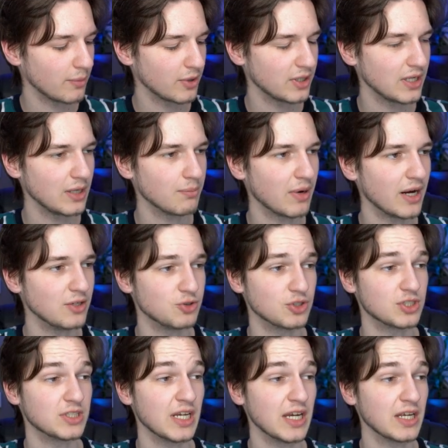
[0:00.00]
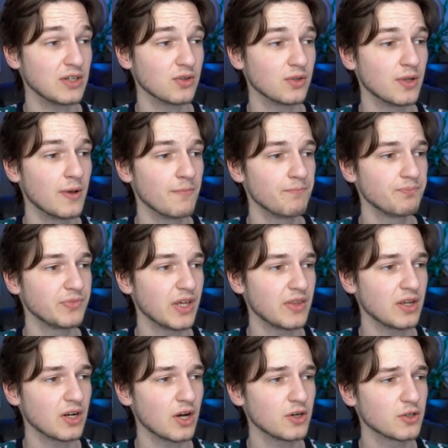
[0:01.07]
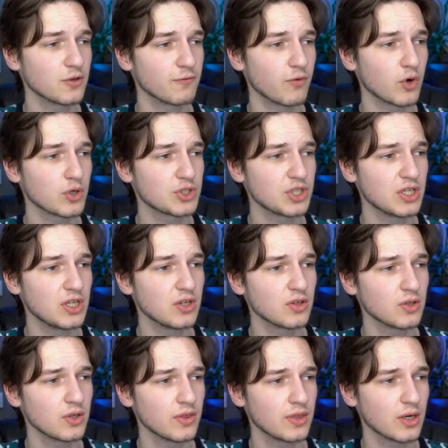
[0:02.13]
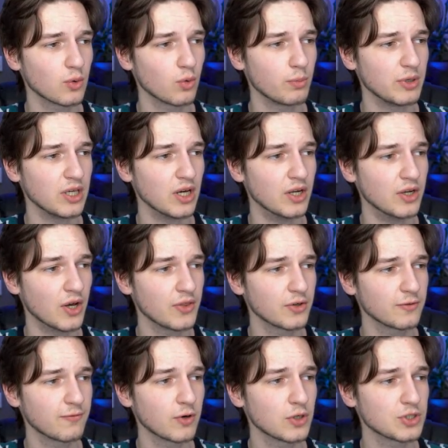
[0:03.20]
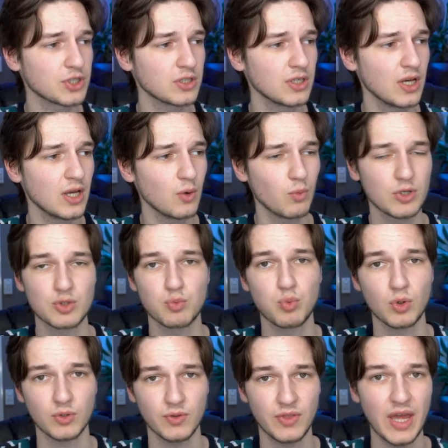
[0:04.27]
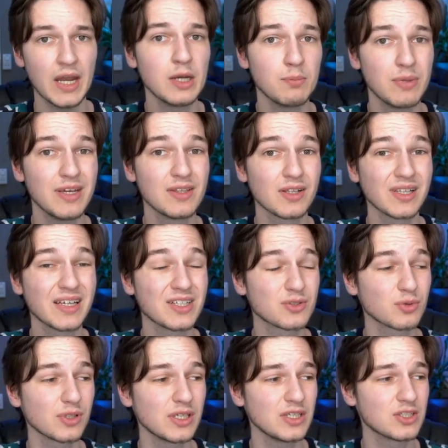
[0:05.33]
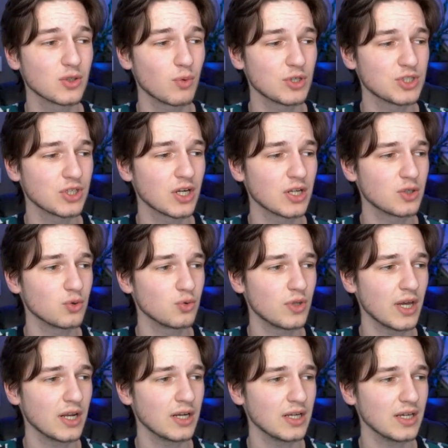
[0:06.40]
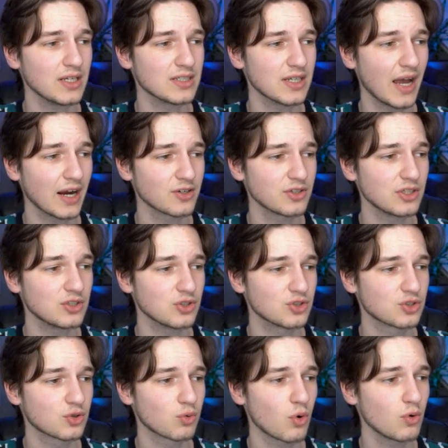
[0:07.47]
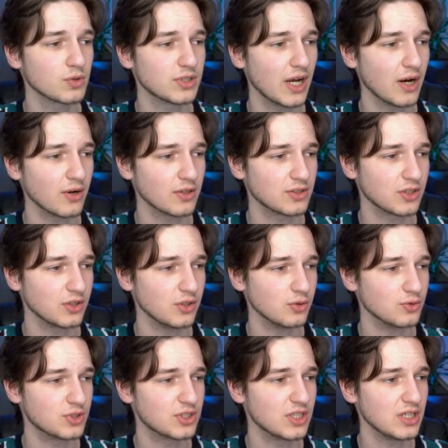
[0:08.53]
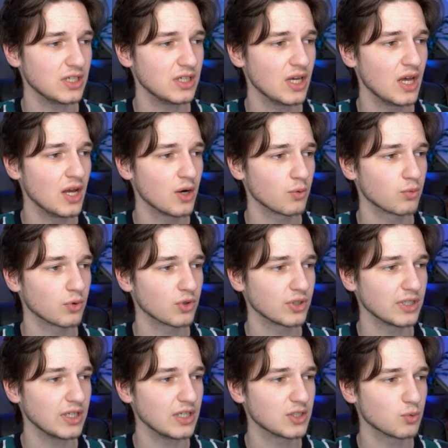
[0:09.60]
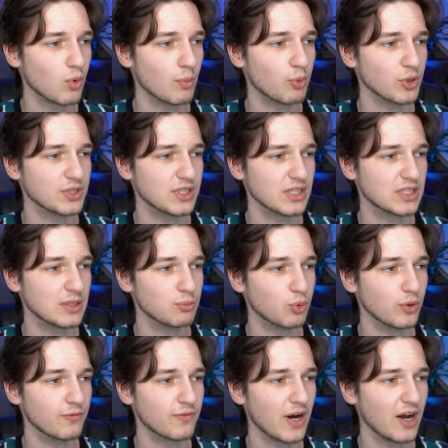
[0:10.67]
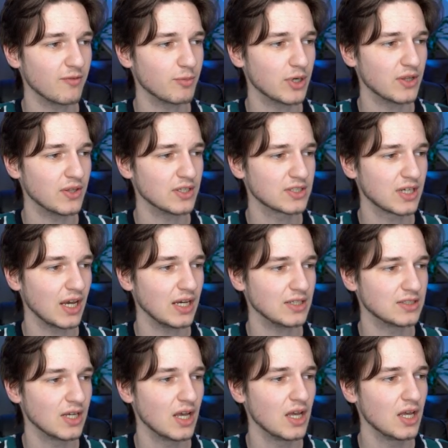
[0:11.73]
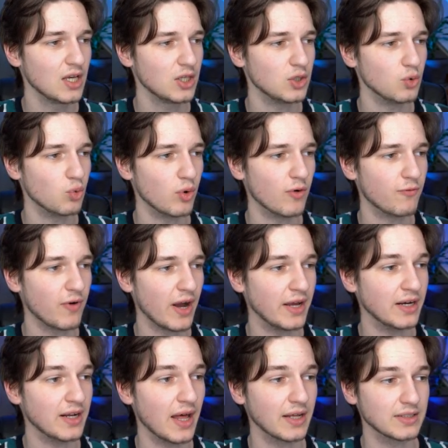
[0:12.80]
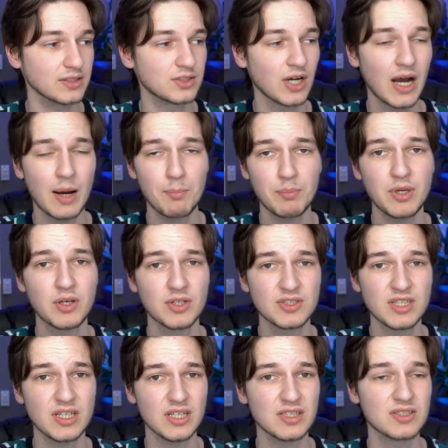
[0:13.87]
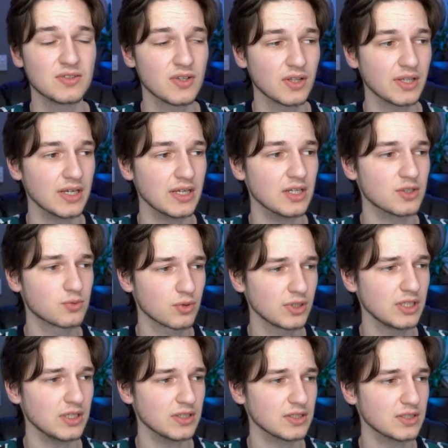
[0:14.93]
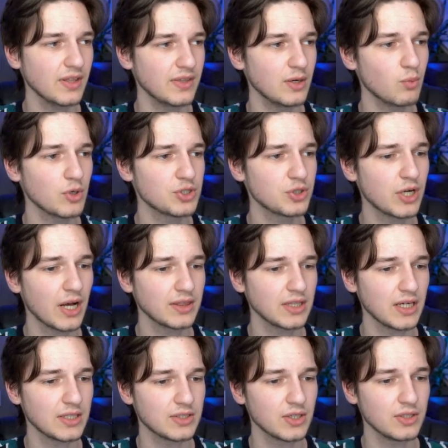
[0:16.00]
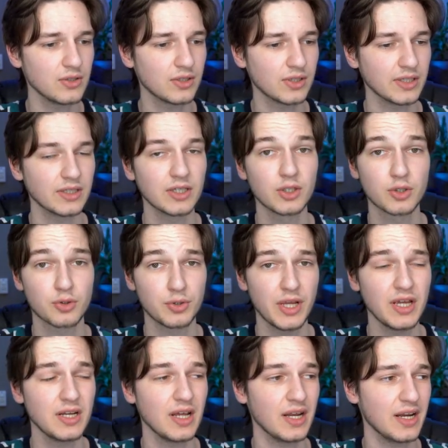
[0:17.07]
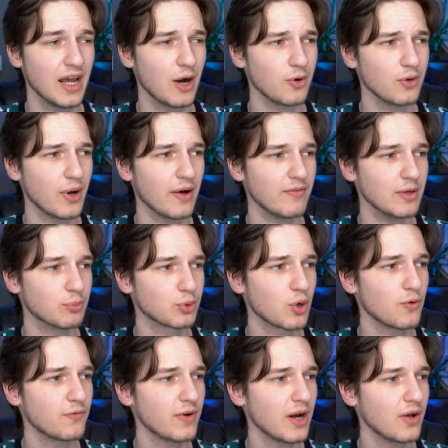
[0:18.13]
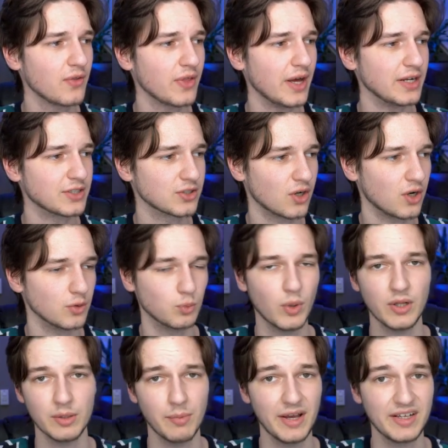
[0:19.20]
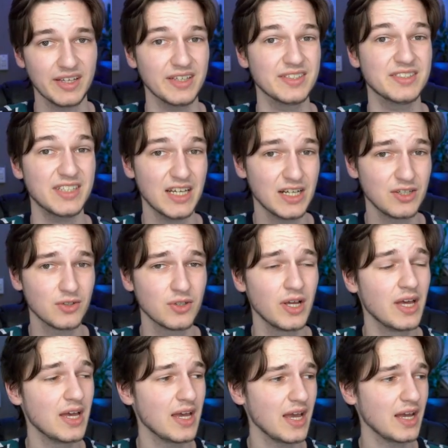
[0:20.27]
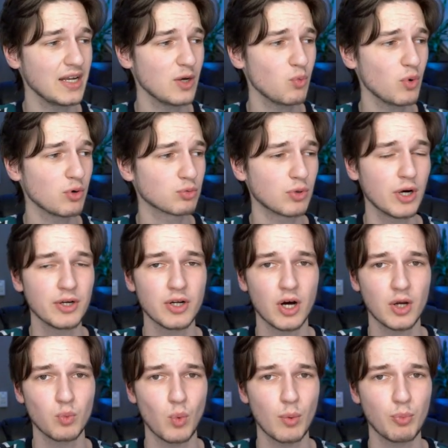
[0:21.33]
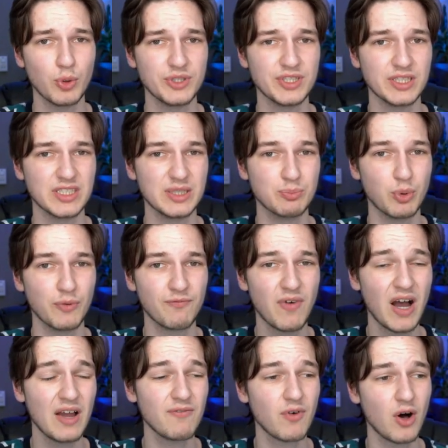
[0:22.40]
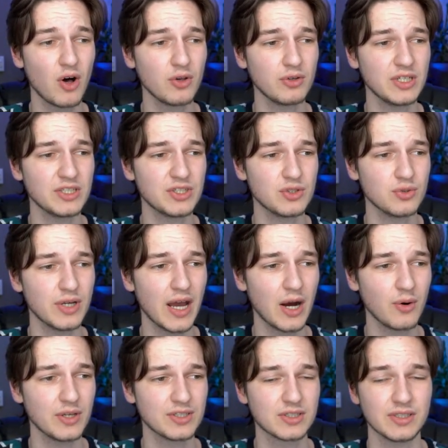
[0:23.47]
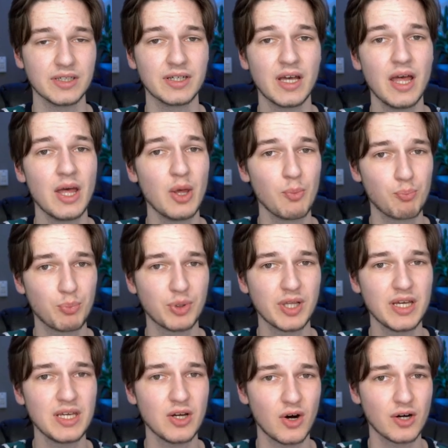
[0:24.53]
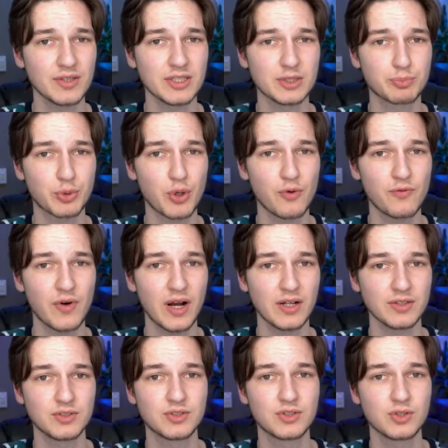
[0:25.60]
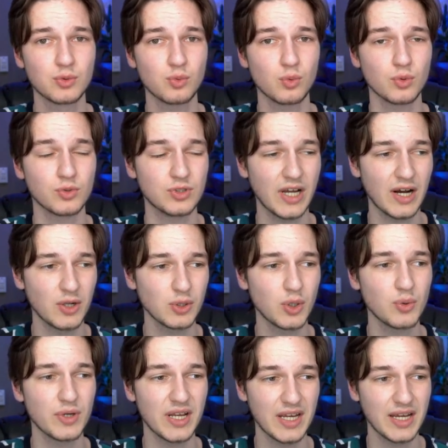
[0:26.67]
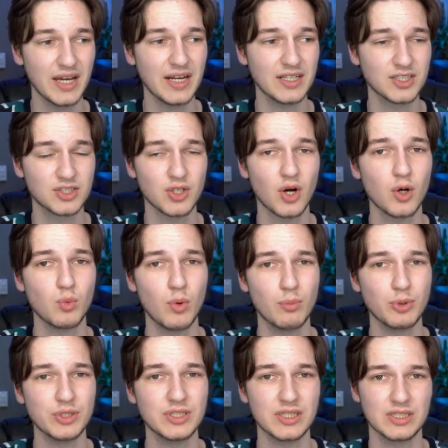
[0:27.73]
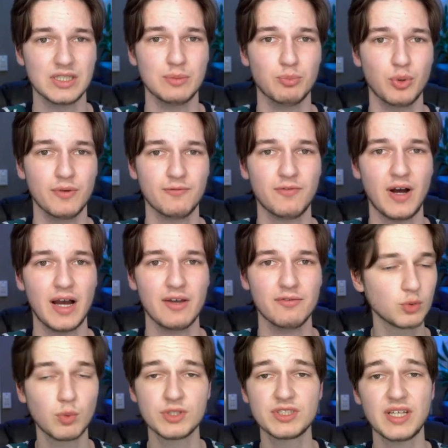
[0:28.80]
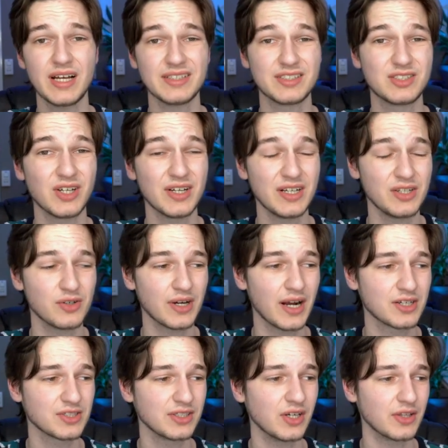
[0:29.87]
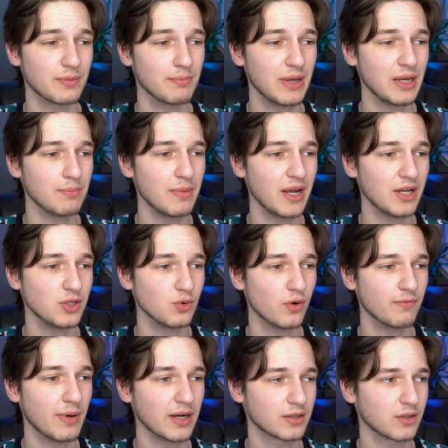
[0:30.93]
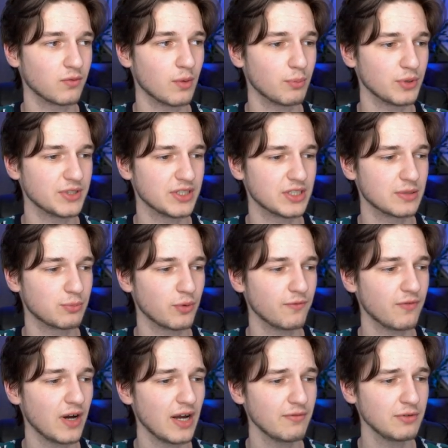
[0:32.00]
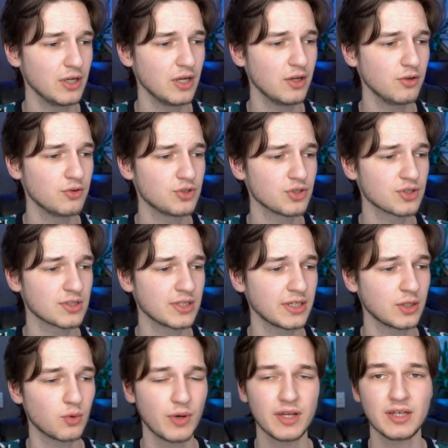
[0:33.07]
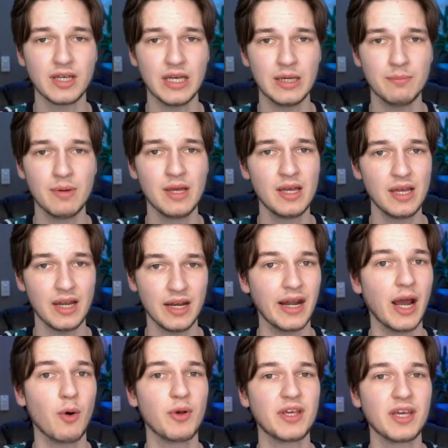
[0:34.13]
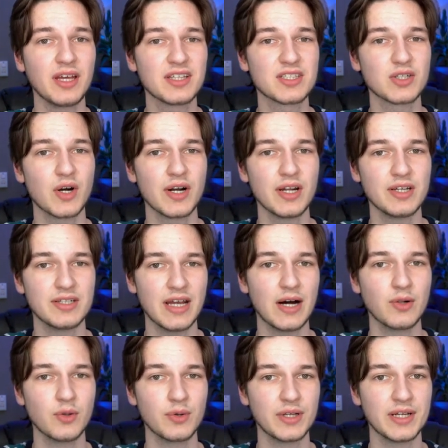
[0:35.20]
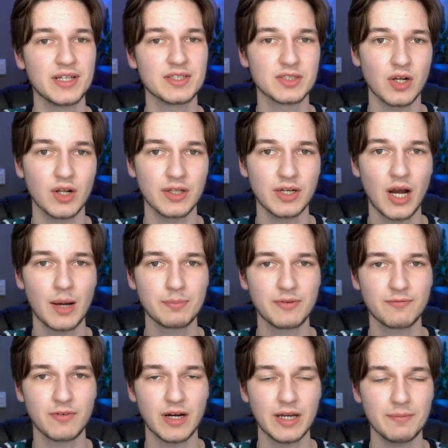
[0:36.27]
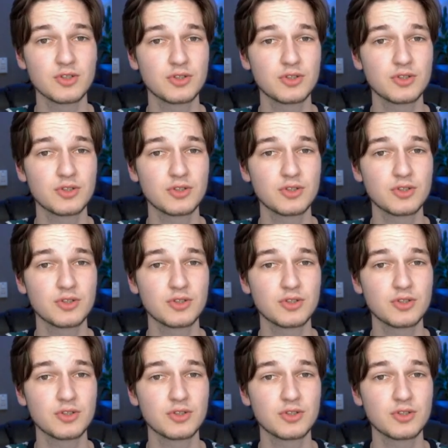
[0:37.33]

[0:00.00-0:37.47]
I'm going to name mine just Daniel. And then under version here, there will be another version, which will then be the latest release. So what you got to do then is actually just scroll down until you see release 1.16.5. But in this case, you will find it at the top because it is the latest release. And then once you got that done, you click create, and now you have a profile that is called, well, in my case, Daniel, and it will run on 1.16.5. All you need to do now is click play on this profile to download and install 1.16.5. So once that's done and you're actually on the main menu of Minecraft 1.16.5, you just click quit game, and now we can get started downloading and installing Optifine.